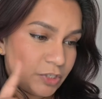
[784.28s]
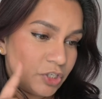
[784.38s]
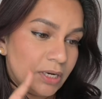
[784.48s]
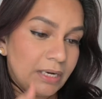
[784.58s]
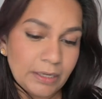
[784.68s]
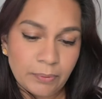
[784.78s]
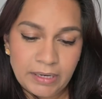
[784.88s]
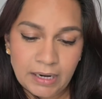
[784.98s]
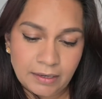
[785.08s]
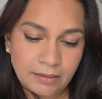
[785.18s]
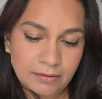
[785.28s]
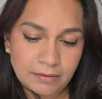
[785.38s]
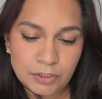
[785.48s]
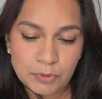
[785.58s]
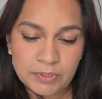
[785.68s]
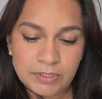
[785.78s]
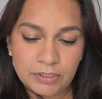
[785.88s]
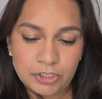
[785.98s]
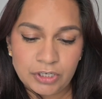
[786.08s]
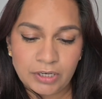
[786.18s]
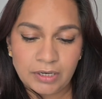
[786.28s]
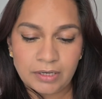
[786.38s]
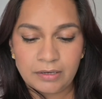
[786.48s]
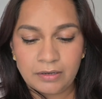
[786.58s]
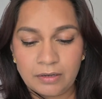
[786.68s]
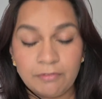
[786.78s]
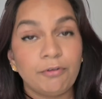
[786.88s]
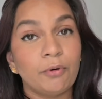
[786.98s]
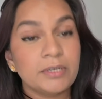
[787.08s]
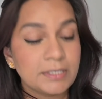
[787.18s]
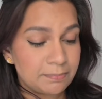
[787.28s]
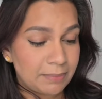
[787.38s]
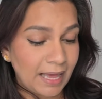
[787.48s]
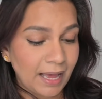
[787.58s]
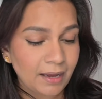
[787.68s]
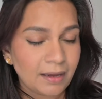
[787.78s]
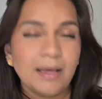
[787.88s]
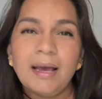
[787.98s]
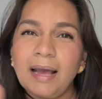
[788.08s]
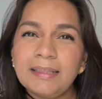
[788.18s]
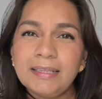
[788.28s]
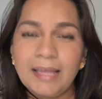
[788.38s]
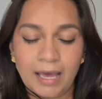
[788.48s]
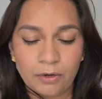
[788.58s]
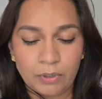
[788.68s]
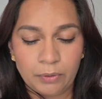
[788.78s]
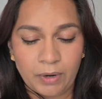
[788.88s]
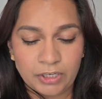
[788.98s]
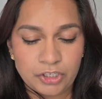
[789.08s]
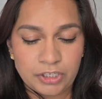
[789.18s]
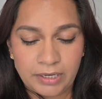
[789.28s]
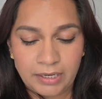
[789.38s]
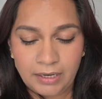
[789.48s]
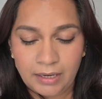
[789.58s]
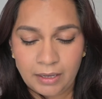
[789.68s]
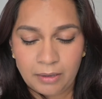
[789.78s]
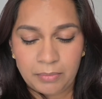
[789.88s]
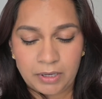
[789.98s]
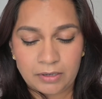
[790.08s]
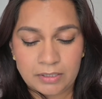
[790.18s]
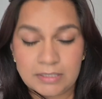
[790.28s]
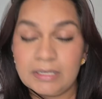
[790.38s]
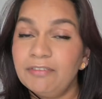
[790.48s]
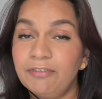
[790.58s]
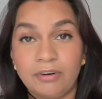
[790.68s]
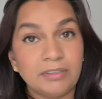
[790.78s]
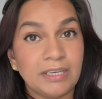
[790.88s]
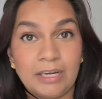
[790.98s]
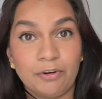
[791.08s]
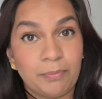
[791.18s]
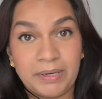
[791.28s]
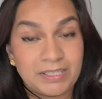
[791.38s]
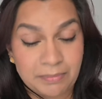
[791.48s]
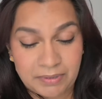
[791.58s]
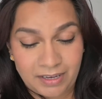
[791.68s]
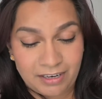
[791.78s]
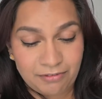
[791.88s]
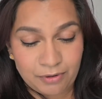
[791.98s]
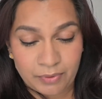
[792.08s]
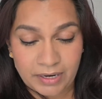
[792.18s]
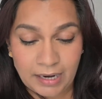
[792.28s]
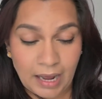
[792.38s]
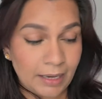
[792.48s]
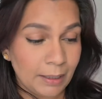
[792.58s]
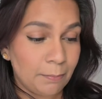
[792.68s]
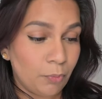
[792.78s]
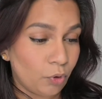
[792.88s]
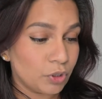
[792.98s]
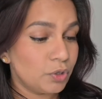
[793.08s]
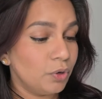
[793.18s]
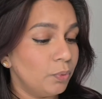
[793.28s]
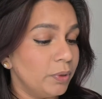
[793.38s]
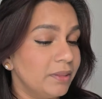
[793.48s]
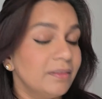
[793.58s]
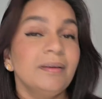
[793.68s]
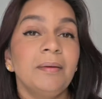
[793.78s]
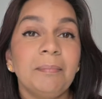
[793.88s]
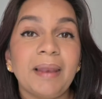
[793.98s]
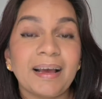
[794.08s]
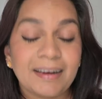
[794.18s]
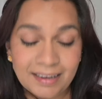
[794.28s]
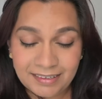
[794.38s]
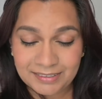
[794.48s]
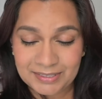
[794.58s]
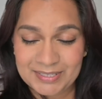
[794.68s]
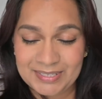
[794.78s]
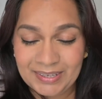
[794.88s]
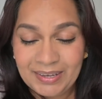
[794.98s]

gel liquid liner, this was in the shade Focused Black. I think they had only one shade, because if not, then I would have picked up a colorful one. I am bored with black liners.